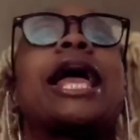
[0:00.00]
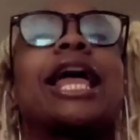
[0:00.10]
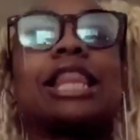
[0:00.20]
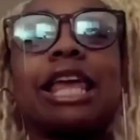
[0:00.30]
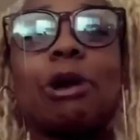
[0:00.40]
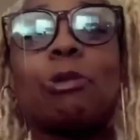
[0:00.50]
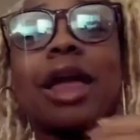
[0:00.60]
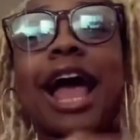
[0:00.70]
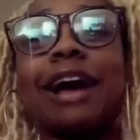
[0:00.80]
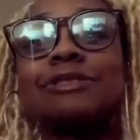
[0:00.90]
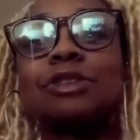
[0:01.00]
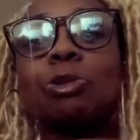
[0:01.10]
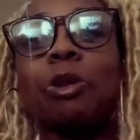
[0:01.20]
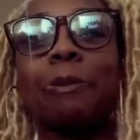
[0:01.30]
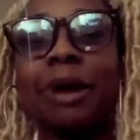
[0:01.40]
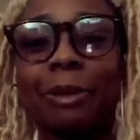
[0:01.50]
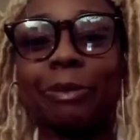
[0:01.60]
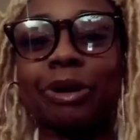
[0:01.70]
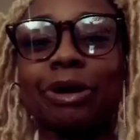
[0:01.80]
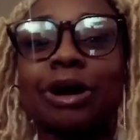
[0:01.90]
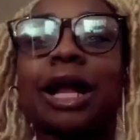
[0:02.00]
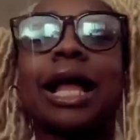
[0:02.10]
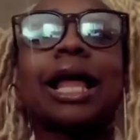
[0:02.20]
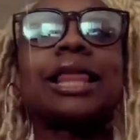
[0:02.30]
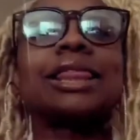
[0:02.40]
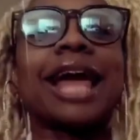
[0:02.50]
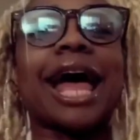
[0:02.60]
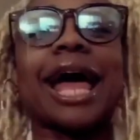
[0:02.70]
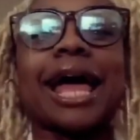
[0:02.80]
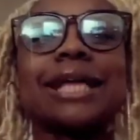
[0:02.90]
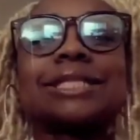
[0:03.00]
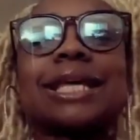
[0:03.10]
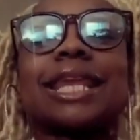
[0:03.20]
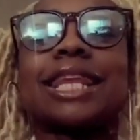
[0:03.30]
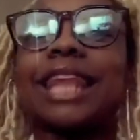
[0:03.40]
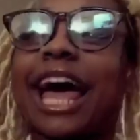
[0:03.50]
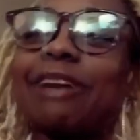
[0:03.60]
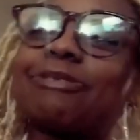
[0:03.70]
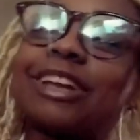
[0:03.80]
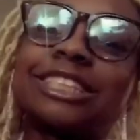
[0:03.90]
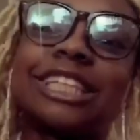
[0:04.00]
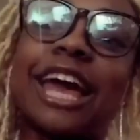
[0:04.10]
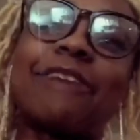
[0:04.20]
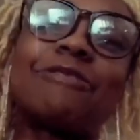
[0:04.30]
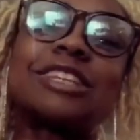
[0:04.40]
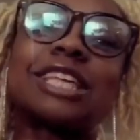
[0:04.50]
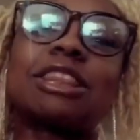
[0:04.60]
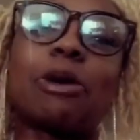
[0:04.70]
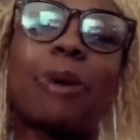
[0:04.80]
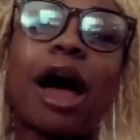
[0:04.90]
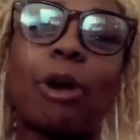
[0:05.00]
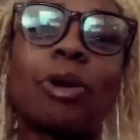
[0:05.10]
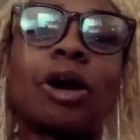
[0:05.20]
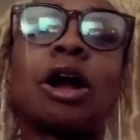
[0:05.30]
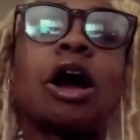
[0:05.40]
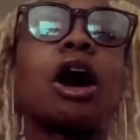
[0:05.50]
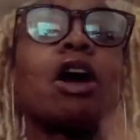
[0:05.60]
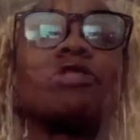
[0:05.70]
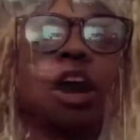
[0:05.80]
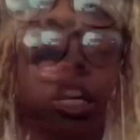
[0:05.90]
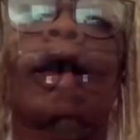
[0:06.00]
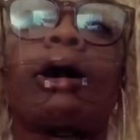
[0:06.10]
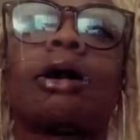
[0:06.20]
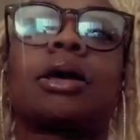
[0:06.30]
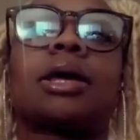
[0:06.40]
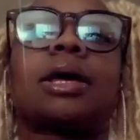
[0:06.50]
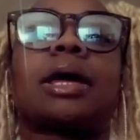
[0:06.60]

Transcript: and then we have to remember that life and death is in the power of our tongue.